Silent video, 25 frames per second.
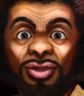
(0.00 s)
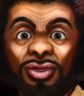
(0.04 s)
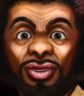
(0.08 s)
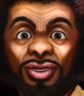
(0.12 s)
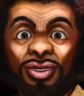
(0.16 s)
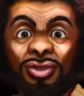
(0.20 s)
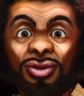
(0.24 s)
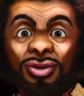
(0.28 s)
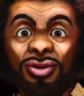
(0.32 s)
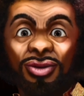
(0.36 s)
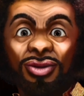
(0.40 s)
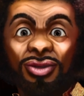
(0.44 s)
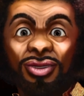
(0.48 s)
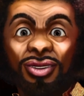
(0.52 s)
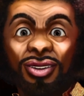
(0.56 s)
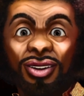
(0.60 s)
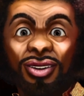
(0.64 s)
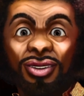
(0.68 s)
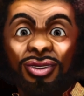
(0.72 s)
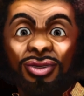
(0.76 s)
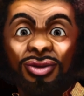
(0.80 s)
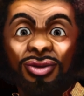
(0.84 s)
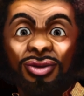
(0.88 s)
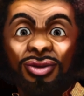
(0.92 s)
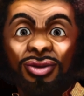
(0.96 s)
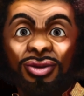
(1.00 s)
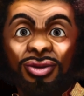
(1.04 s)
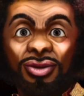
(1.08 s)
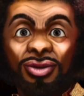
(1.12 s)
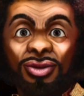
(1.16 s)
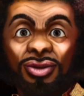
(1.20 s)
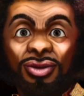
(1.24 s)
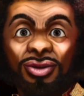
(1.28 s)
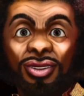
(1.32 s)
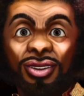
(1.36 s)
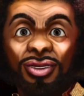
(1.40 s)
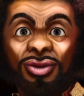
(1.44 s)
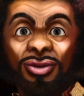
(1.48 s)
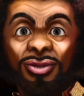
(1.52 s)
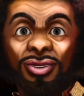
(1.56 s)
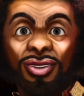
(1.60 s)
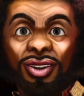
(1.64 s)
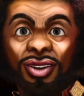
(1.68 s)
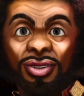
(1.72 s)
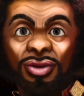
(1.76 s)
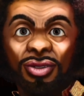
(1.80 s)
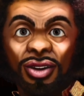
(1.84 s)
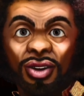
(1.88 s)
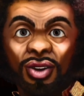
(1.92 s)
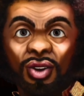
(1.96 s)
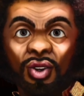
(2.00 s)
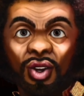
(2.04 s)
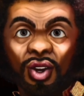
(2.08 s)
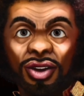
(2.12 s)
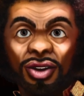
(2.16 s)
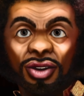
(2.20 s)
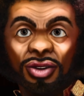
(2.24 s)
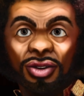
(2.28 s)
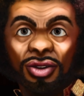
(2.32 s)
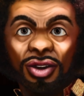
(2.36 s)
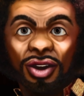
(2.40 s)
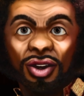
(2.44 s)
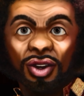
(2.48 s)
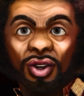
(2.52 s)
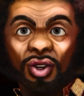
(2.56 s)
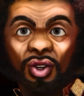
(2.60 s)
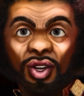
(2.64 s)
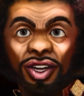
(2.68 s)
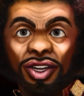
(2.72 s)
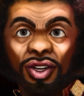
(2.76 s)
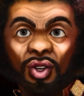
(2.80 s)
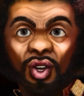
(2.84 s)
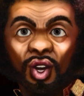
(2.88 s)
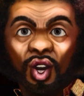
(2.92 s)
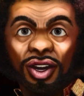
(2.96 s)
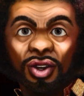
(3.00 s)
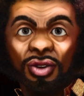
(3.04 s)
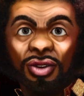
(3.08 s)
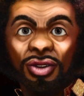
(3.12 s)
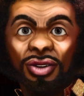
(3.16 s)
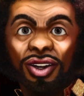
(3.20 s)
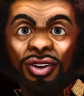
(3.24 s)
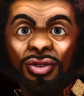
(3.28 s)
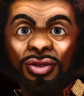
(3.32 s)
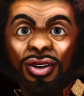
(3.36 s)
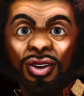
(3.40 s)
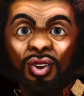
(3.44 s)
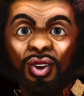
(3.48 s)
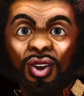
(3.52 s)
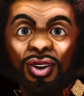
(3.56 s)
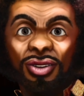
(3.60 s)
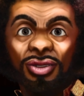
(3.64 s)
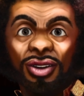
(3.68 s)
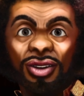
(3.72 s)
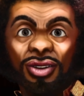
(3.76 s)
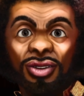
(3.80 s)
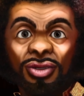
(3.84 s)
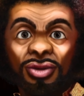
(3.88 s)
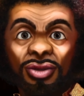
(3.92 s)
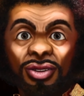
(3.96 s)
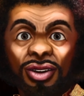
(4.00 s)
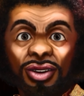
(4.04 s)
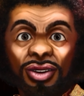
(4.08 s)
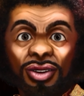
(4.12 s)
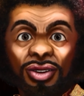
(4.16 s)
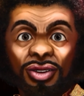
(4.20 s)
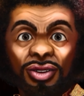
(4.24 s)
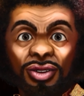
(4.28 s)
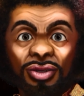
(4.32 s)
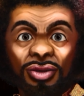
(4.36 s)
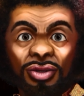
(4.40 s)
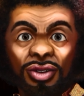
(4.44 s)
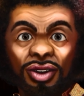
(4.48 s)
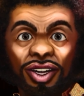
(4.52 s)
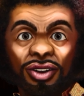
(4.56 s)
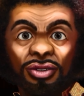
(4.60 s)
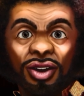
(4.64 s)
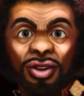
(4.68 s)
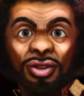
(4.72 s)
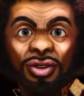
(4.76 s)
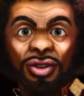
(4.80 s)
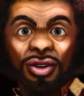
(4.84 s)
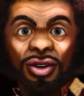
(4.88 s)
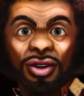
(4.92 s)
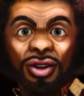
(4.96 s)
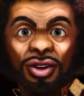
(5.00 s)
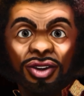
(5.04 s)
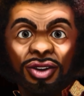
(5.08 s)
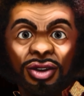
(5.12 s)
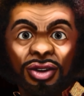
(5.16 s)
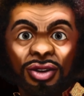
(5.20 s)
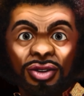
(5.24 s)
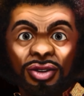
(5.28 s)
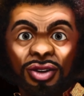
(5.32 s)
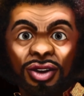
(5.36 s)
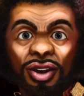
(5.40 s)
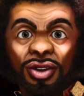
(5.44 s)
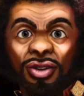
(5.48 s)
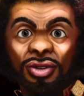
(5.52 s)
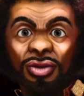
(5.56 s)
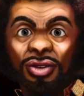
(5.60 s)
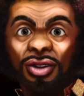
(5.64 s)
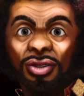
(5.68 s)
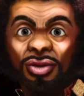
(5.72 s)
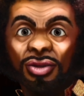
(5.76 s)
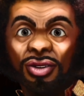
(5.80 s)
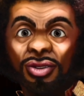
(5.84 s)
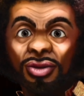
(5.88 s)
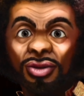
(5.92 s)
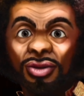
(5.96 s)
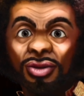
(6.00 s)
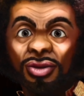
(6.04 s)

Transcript: In the end, he pounds her into ecstasy before she goes home and acts like nothing happened.